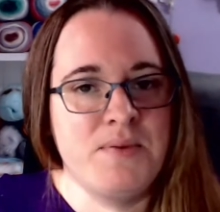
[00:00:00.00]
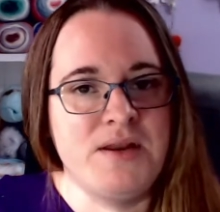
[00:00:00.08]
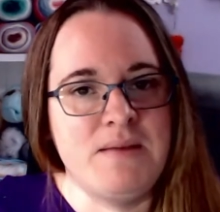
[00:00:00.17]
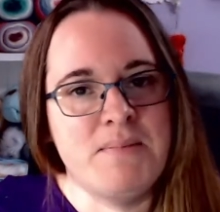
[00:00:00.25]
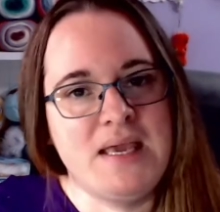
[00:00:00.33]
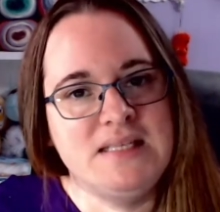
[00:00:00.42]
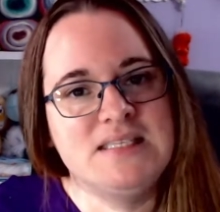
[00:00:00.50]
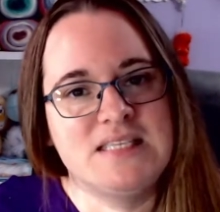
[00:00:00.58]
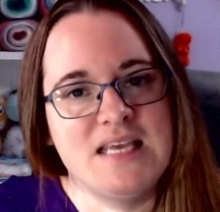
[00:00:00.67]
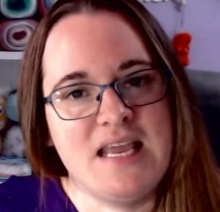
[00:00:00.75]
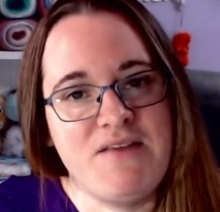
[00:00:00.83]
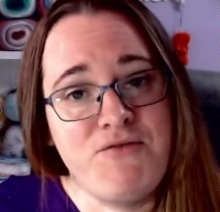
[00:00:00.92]
And it means
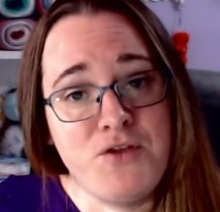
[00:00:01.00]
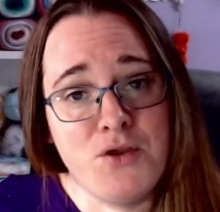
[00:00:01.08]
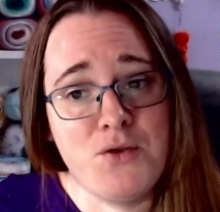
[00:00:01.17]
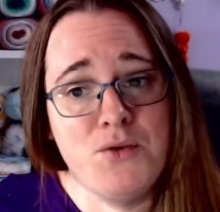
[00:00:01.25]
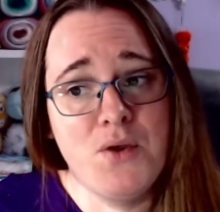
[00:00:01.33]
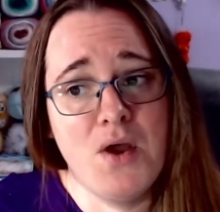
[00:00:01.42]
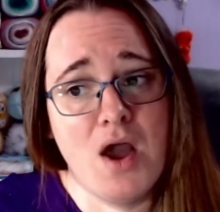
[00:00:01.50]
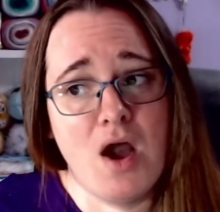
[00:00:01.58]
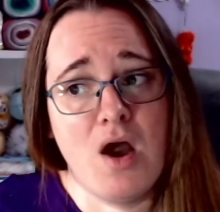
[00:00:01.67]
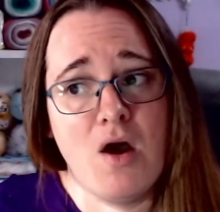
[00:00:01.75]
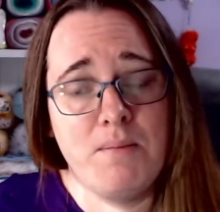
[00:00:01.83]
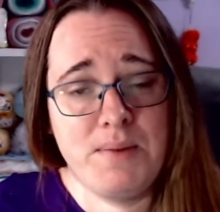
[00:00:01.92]
that if you
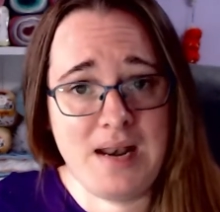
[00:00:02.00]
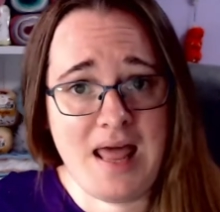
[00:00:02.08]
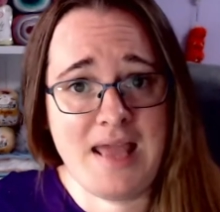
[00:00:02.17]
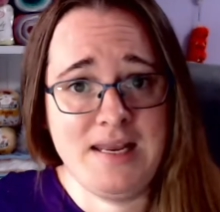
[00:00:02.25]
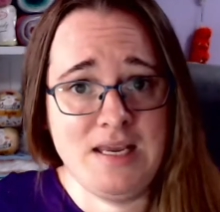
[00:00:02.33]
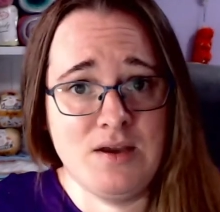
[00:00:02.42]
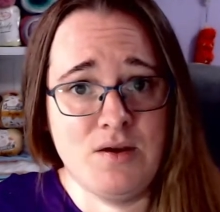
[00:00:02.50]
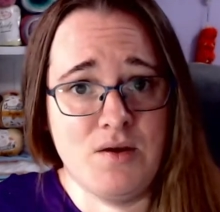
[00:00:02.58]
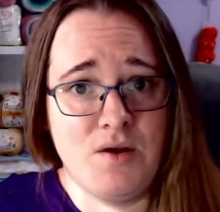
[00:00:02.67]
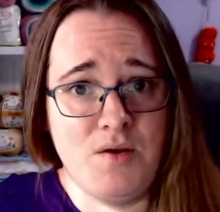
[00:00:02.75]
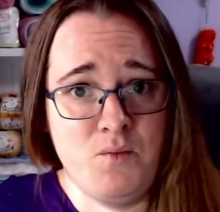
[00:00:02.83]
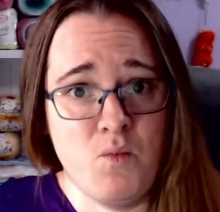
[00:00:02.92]
are planning
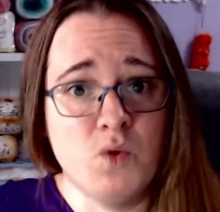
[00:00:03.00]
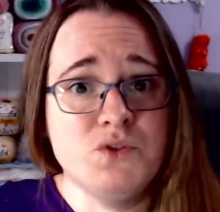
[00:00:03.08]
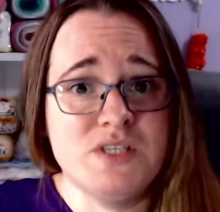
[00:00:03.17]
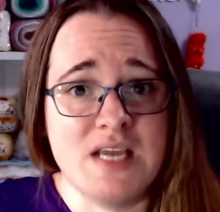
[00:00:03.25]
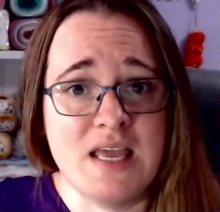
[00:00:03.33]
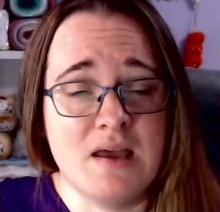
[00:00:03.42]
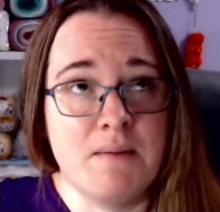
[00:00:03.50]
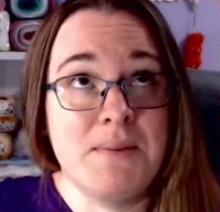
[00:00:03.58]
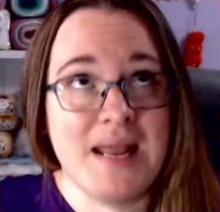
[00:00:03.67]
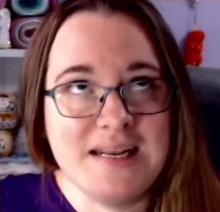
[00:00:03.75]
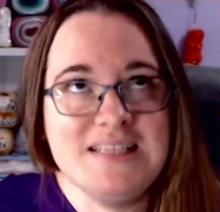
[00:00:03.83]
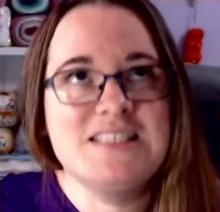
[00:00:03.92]
to
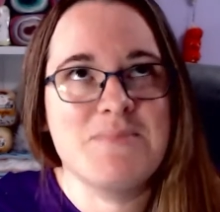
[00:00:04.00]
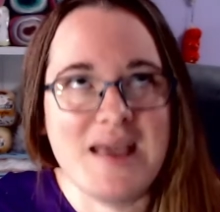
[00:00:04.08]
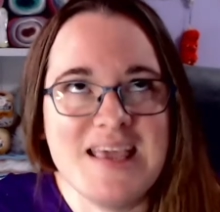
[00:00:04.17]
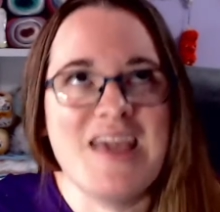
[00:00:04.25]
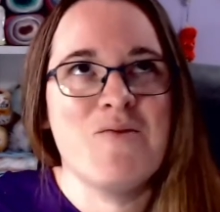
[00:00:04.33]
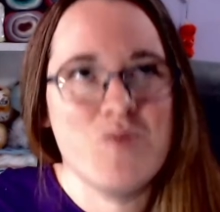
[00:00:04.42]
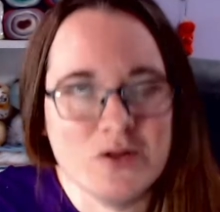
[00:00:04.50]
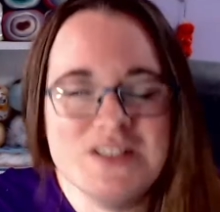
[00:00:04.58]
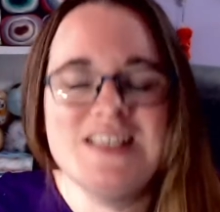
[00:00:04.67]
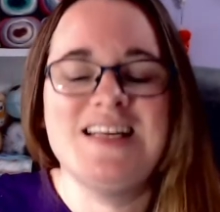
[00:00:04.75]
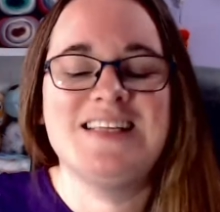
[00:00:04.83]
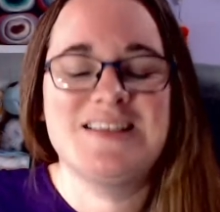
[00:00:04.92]
make it and
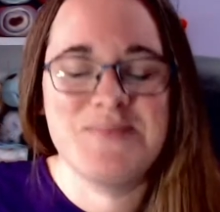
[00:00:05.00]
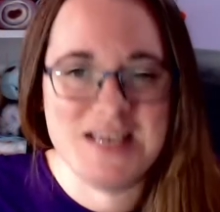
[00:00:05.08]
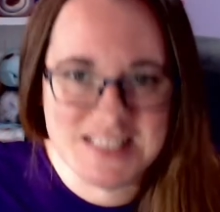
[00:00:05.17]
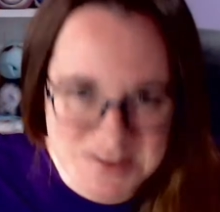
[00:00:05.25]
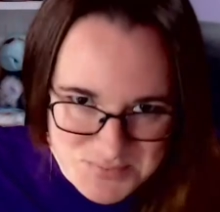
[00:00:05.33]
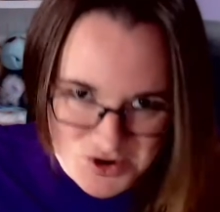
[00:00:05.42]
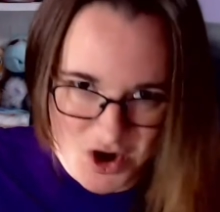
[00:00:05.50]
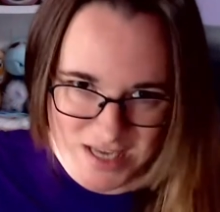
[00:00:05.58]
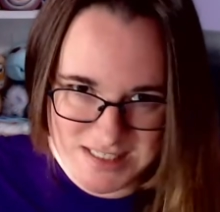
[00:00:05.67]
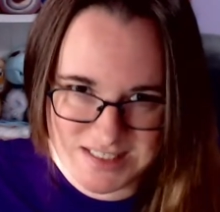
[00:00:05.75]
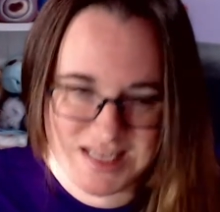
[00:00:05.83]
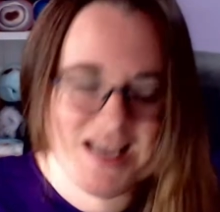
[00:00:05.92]
wanting it to be a
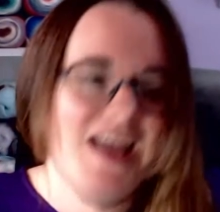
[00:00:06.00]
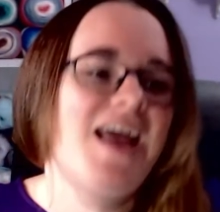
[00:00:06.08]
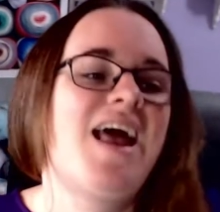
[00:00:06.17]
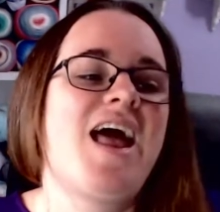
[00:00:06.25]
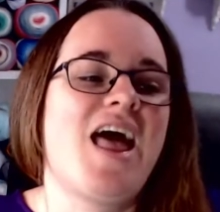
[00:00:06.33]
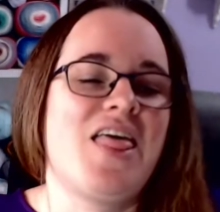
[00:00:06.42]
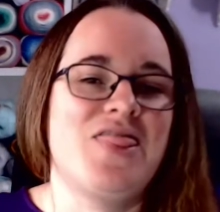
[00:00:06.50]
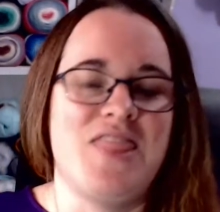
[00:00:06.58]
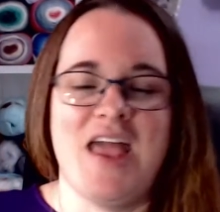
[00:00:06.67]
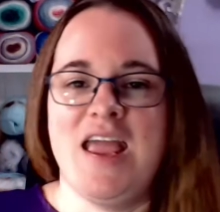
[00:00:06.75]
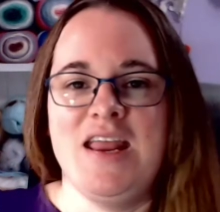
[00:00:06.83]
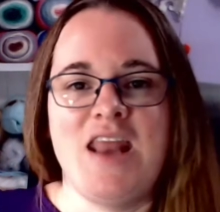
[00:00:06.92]
surprise,
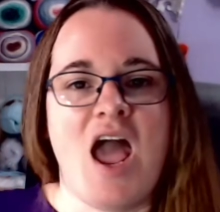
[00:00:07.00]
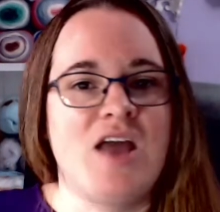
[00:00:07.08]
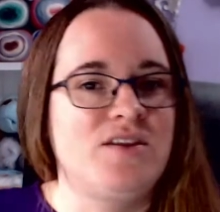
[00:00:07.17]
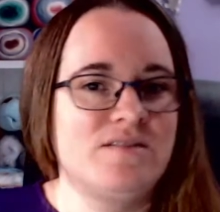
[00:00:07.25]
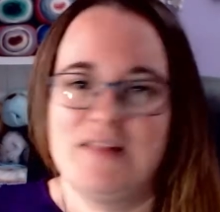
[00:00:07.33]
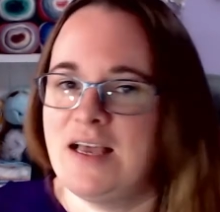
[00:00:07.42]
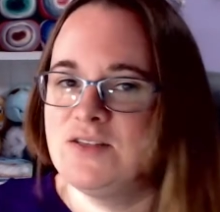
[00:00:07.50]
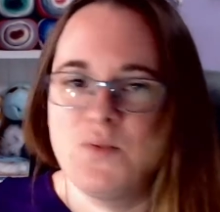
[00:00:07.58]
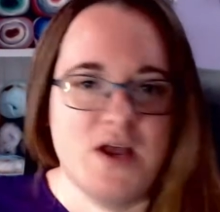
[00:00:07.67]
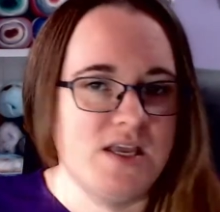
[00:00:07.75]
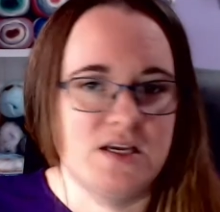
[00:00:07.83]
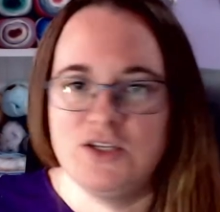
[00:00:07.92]
then that's
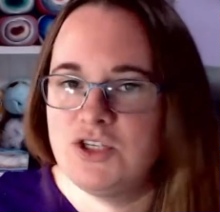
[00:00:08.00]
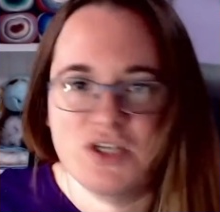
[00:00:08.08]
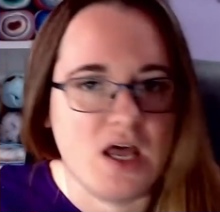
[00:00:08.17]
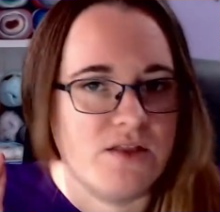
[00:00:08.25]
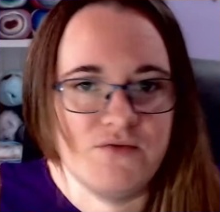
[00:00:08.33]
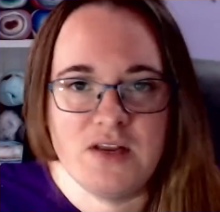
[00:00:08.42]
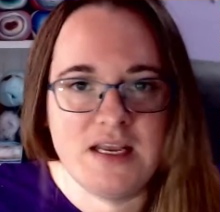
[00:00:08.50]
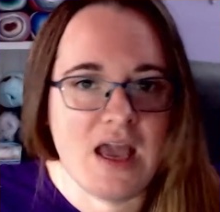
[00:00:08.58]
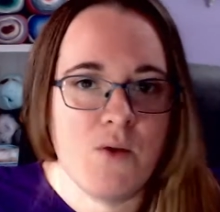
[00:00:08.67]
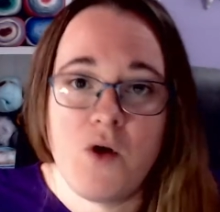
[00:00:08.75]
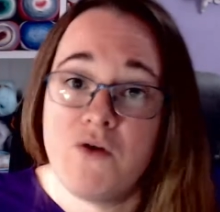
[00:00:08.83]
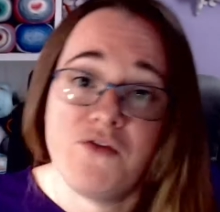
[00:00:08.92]
where you can just cut the
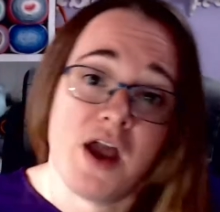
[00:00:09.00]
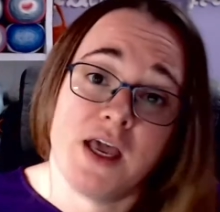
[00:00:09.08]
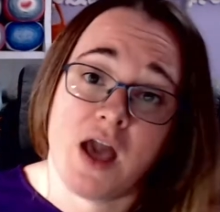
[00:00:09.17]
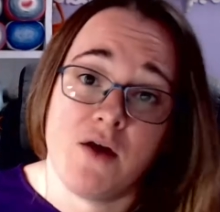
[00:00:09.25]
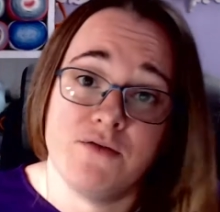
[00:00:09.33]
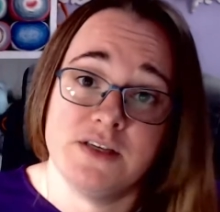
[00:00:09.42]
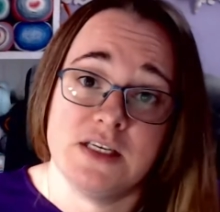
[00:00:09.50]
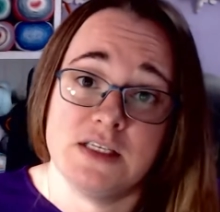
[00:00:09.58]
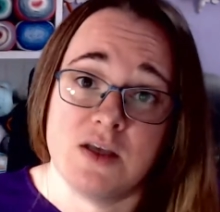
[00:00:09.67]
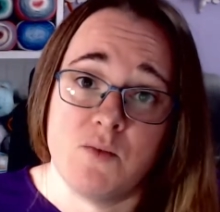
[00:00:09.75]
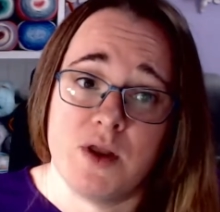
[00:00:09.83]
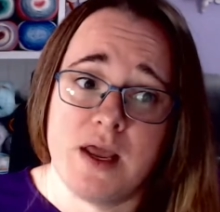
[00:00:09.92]
video off and go and visit
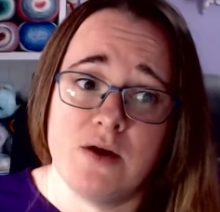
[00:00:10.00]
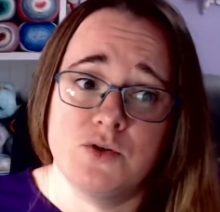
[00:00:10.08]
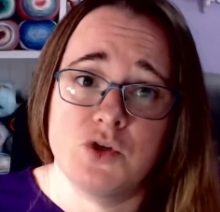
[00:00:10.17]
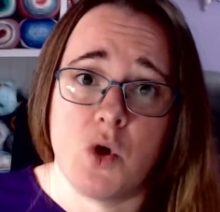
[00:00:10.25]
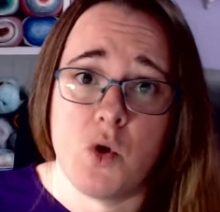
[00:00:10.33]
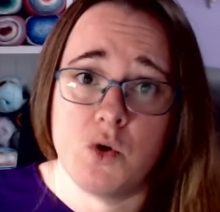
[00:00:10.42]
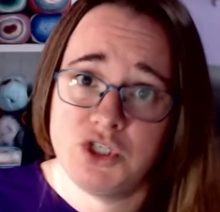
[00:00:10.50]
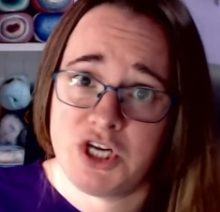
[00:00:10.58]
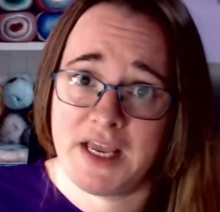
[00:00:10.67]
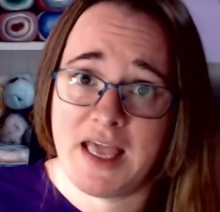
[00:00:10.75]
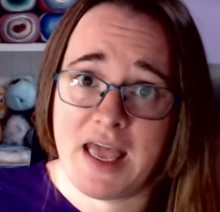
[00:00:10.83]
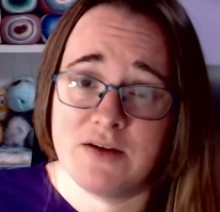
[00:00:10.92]
someone else, or
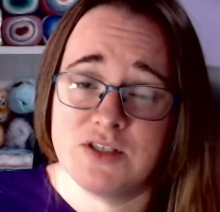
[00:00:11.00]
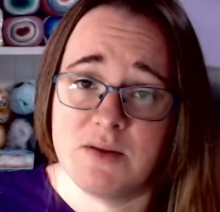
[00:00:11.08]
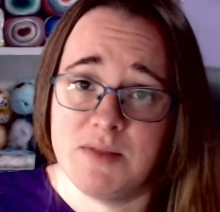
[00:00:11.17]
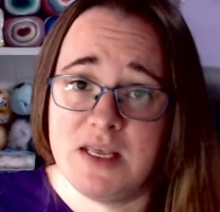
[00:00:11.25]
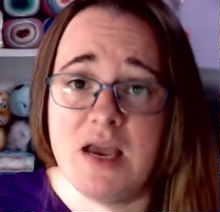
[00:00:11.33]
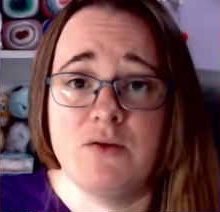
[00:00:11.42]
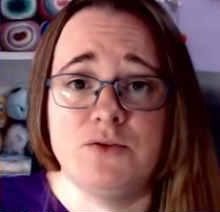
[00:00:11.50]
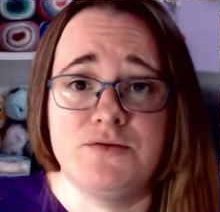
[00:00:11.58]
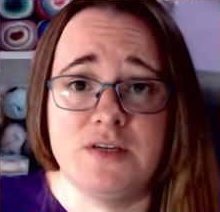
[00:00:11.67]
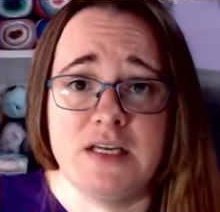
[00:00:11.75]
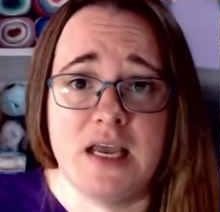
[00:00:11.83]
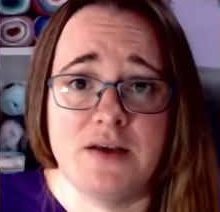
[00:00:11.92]
check out some of the older
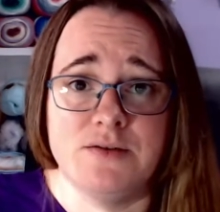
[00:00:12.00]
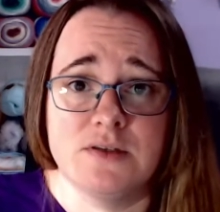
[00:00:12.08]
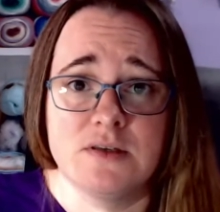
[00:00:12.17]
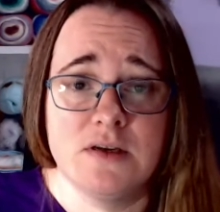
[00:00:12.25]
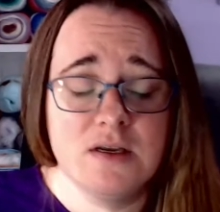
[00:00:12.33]
videos,